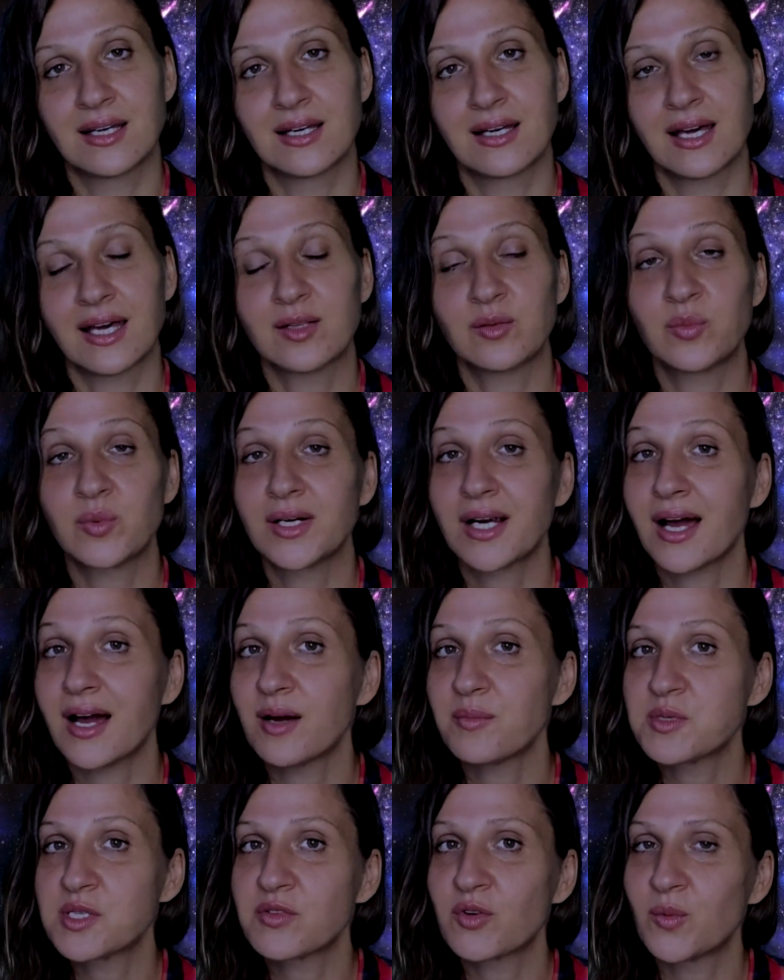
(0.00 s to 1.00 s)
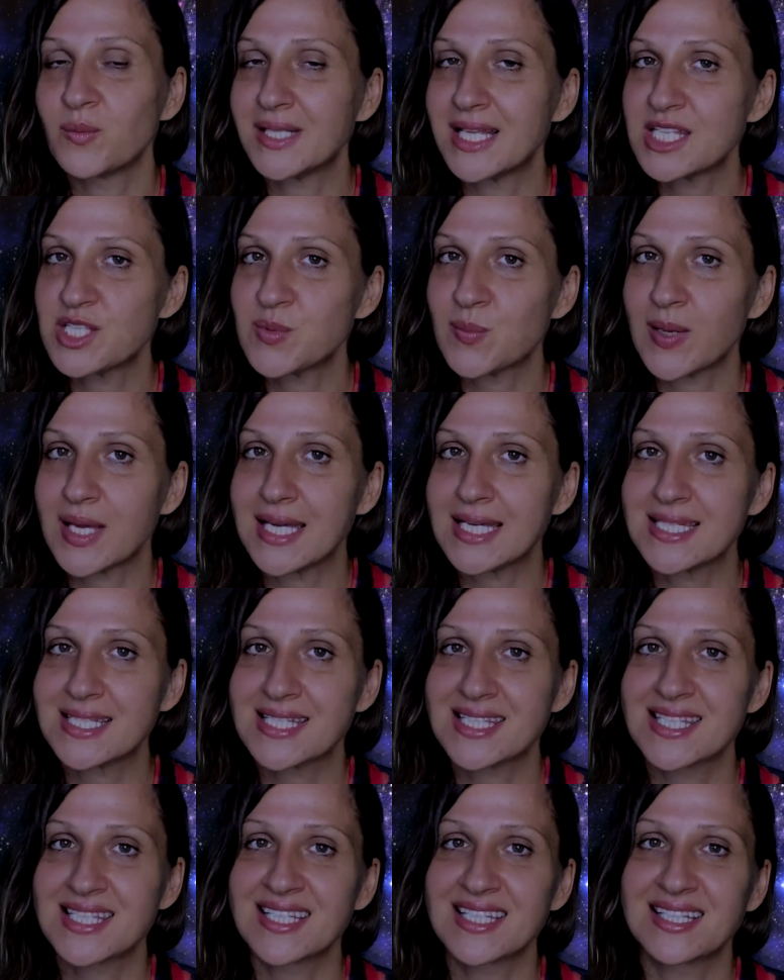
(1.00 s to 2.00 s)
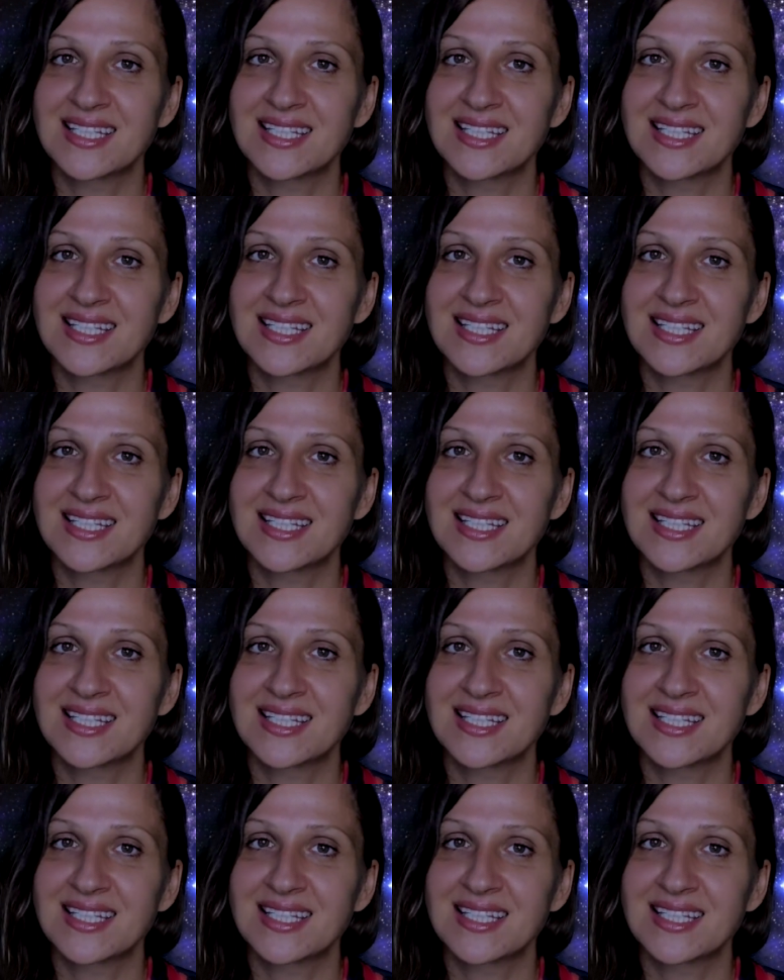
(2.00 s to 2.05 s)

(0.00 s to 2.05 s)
And perhaps from that space,